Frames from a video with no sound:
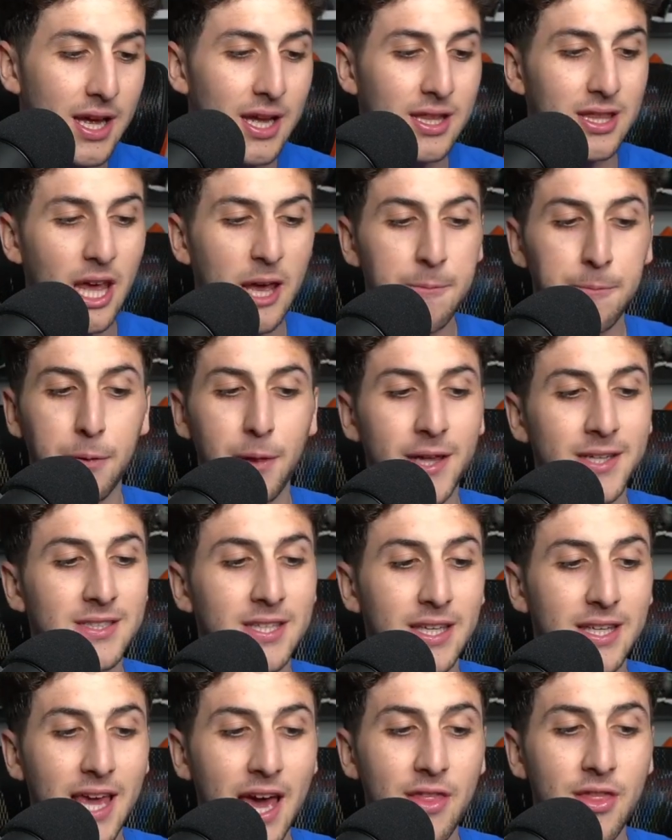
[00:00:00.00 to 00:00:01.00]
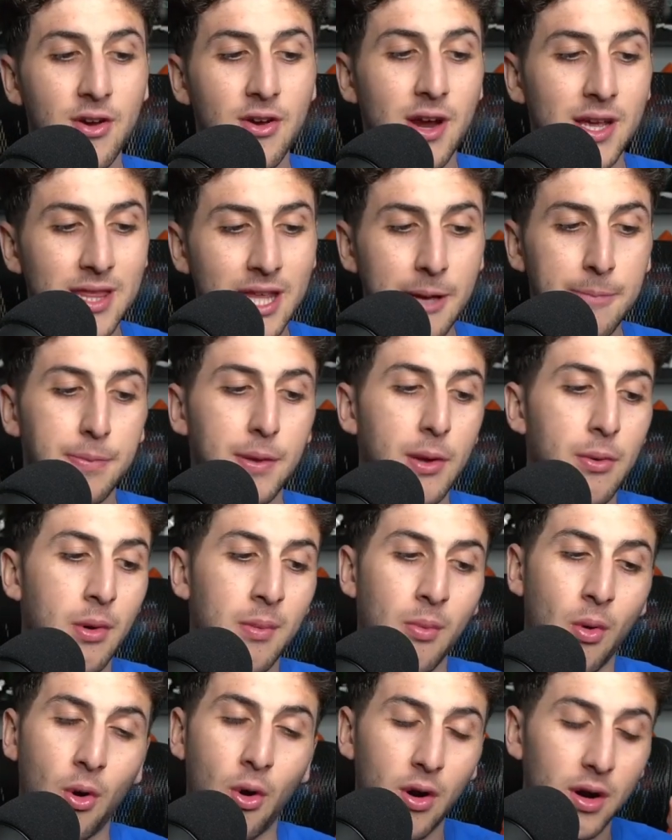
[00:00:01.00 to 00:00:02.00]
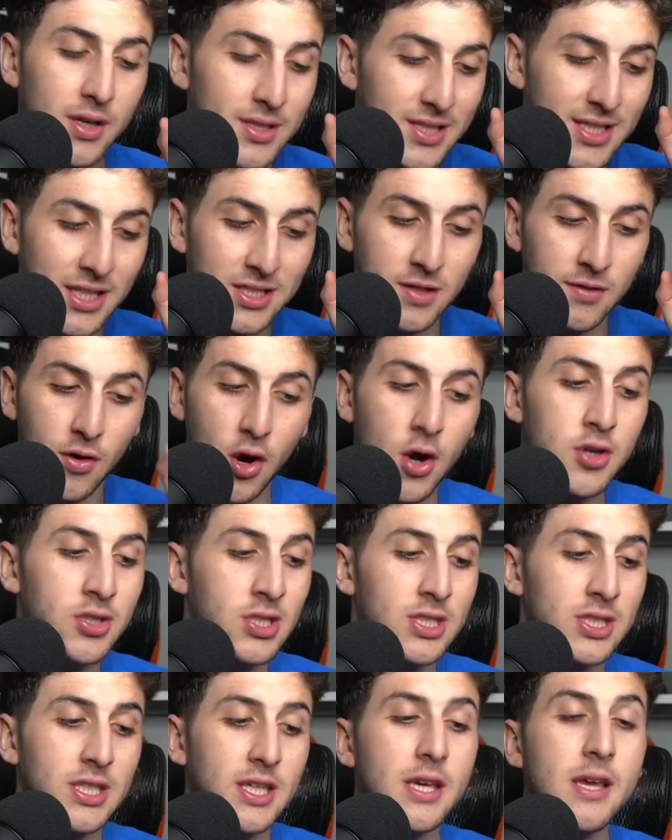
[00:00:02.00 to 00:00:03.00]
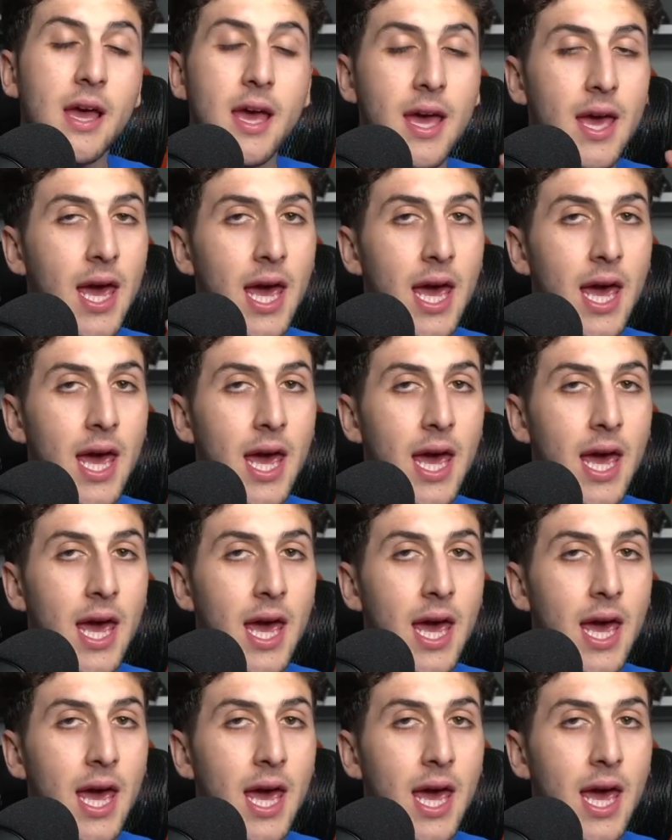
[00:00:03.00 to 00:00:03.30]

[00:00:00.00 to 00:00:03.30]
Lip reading: they played together, and they played with more a sense of urgency,